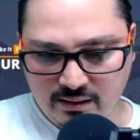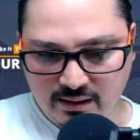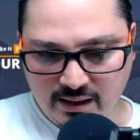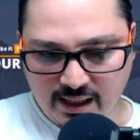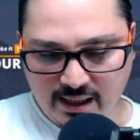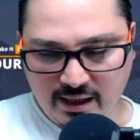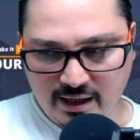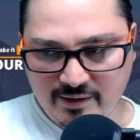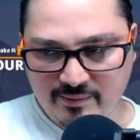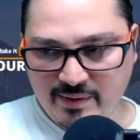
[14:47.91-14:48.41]

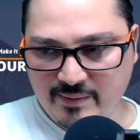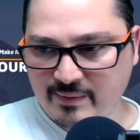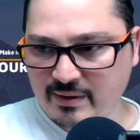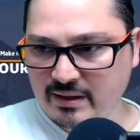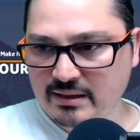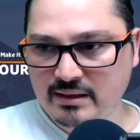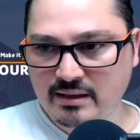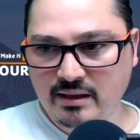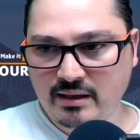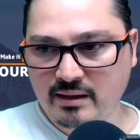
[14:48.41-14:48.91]
I can't oh. remember.
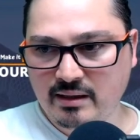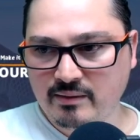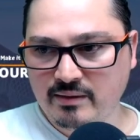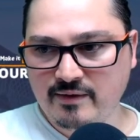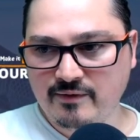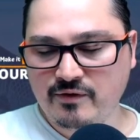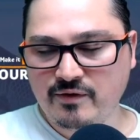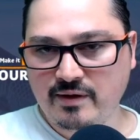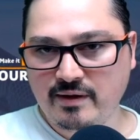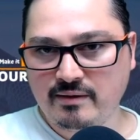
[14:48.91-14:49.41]
Uh,
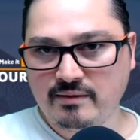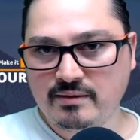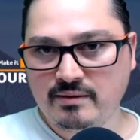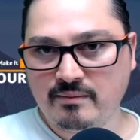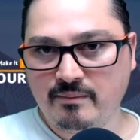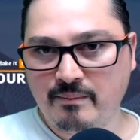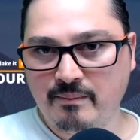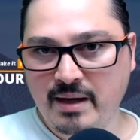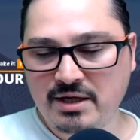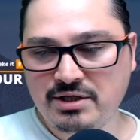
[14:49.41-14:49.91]
if you
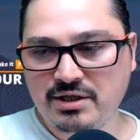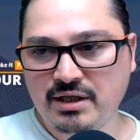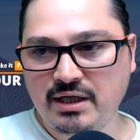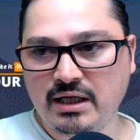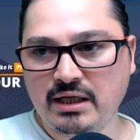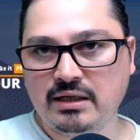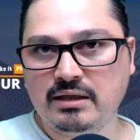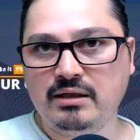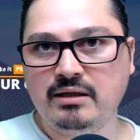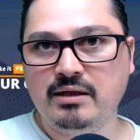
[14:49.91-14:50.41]
mention it,